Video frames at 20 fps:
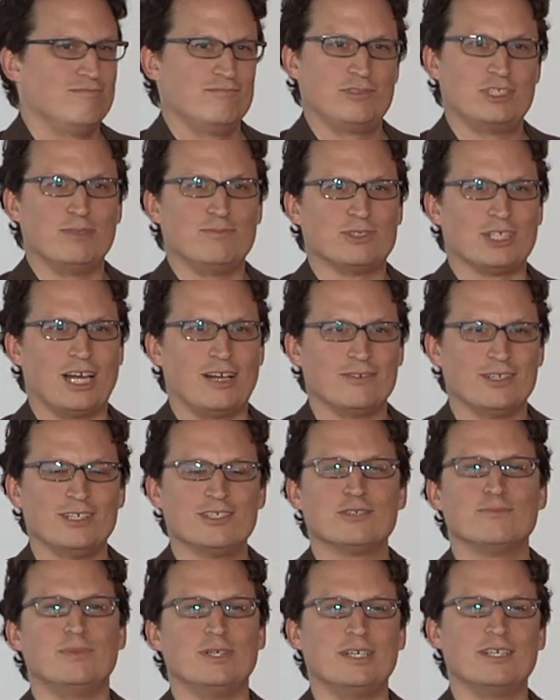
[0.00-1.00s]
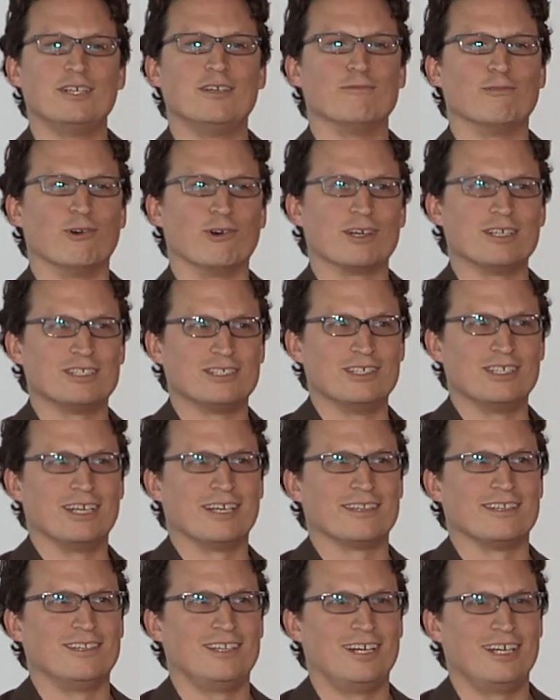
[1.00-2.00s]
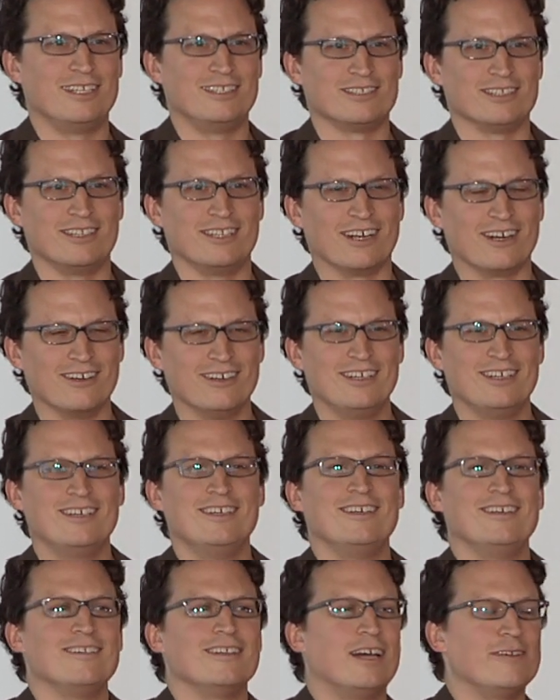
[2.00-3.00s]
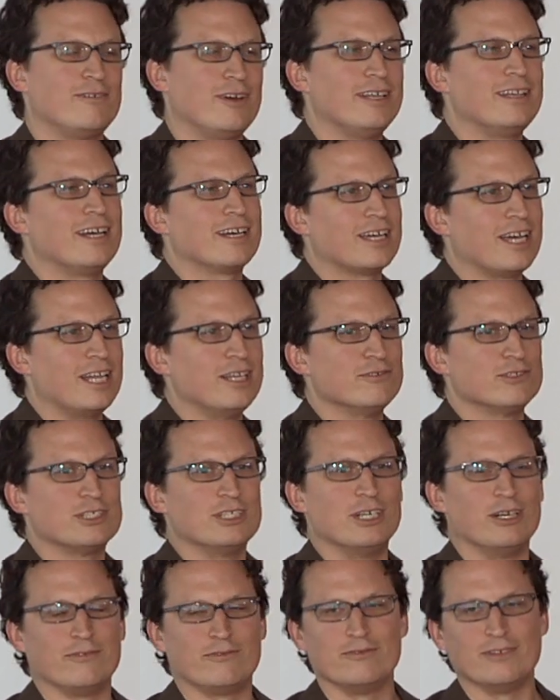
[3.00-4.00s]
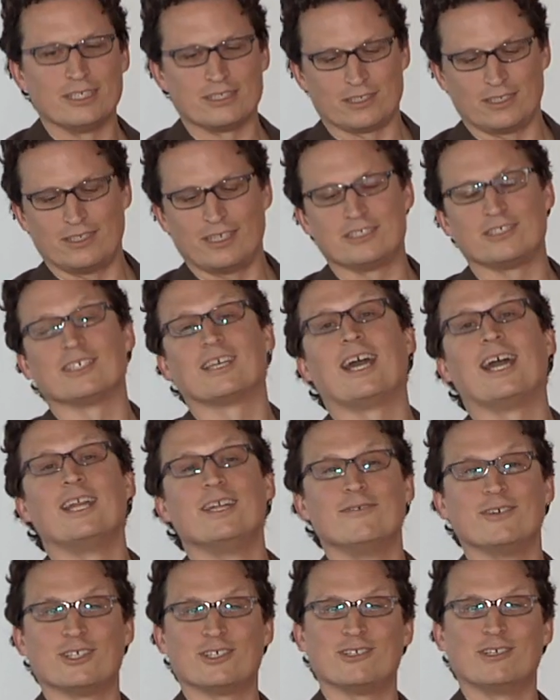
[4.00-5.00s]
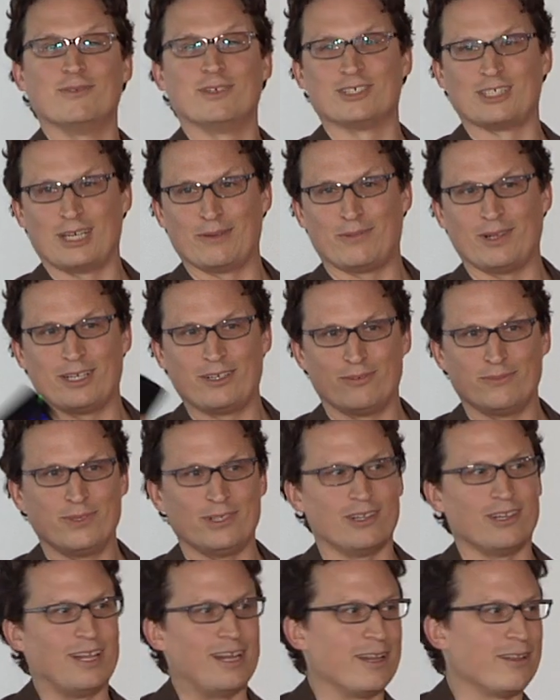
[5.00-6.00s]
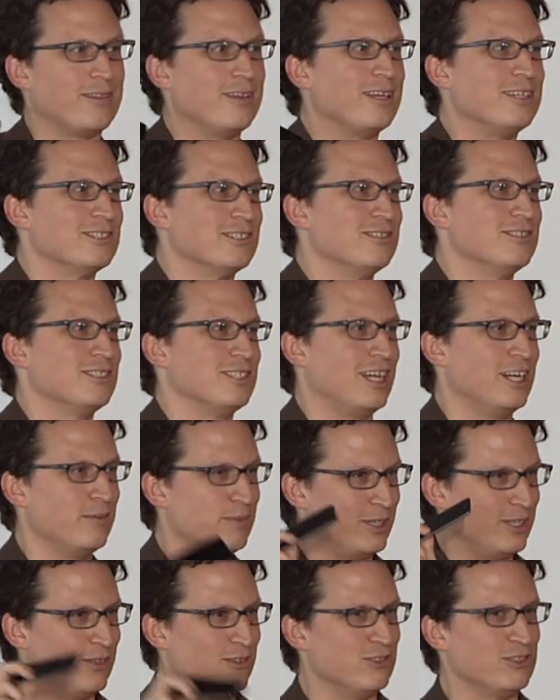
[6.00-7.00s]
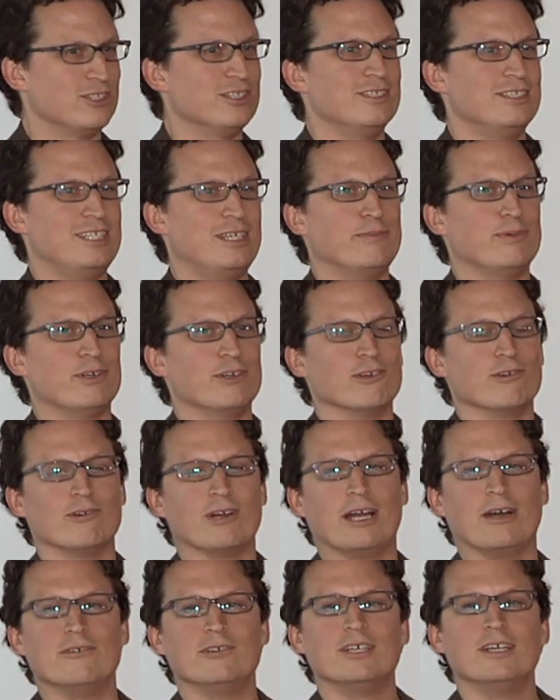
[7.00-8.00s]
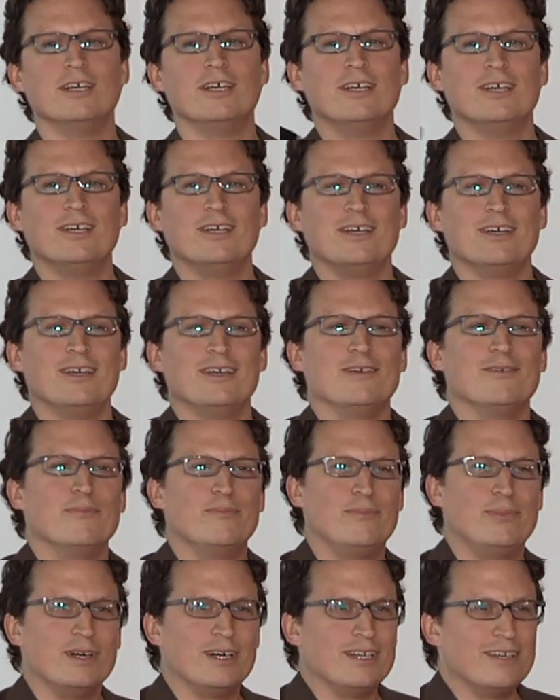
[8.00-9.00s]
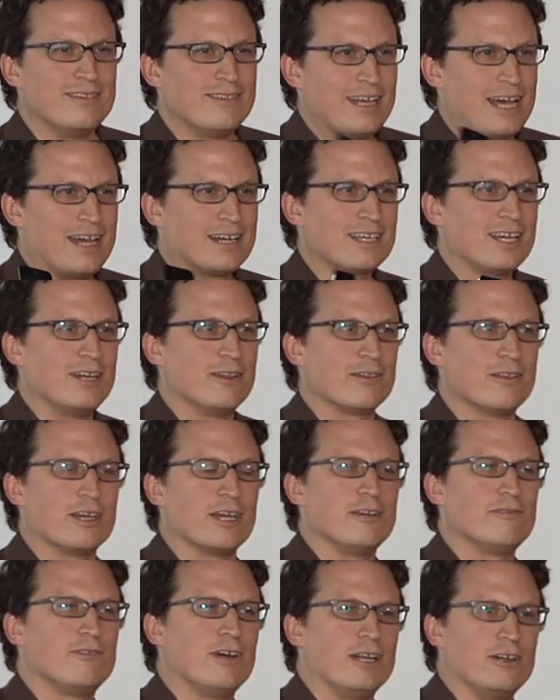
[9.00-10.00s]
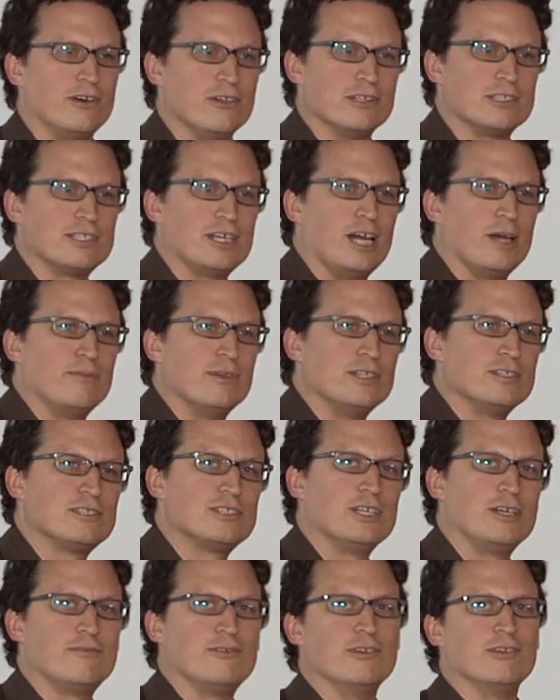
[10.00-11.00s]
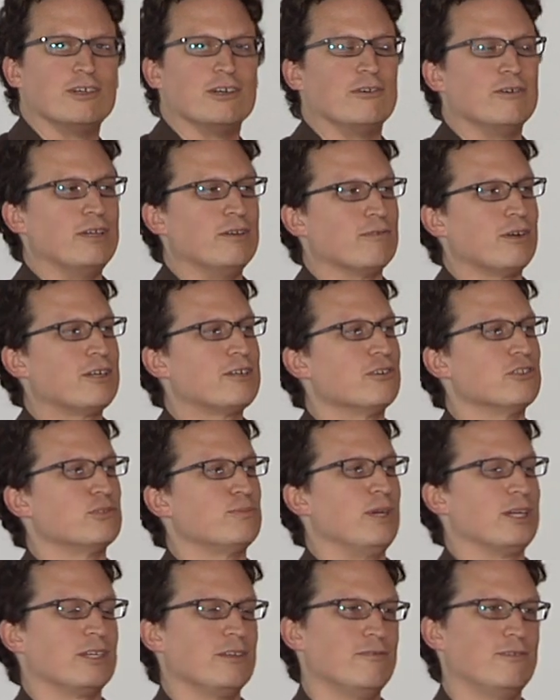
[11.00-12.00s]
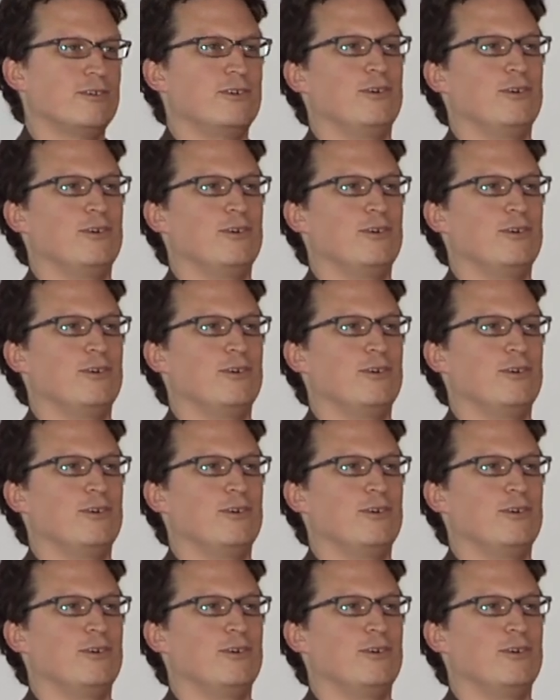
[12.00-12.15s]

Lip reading: Seems obvious, but it didn't work until you got the lines in there. I find that kind of stuff, that's a kind of extreme example. I don't build a lot of things that are designed to be used deep underground. But that kind of thing I find all the time, that stuff you go, in retrospect, of